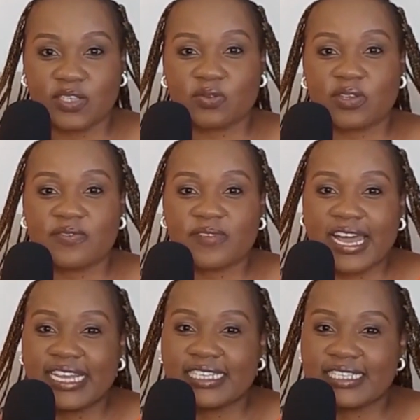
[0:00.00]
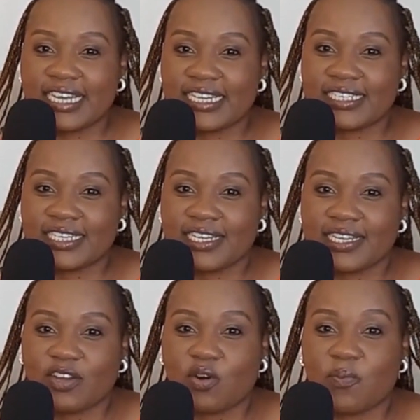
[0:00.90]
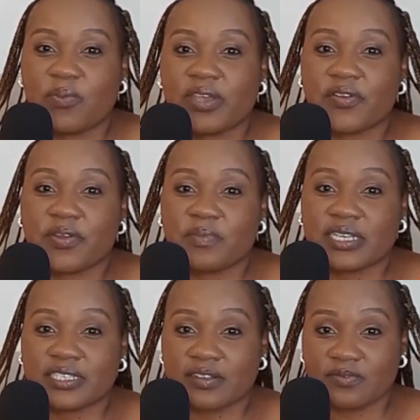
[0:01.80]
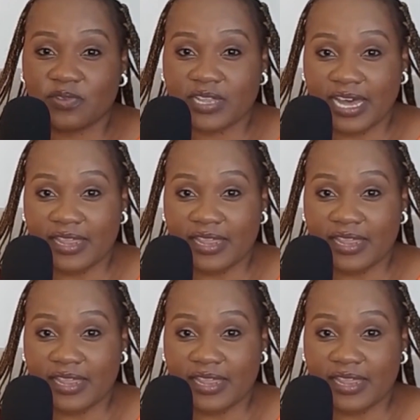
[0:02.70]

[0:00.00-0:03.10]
So if I start comparing myself with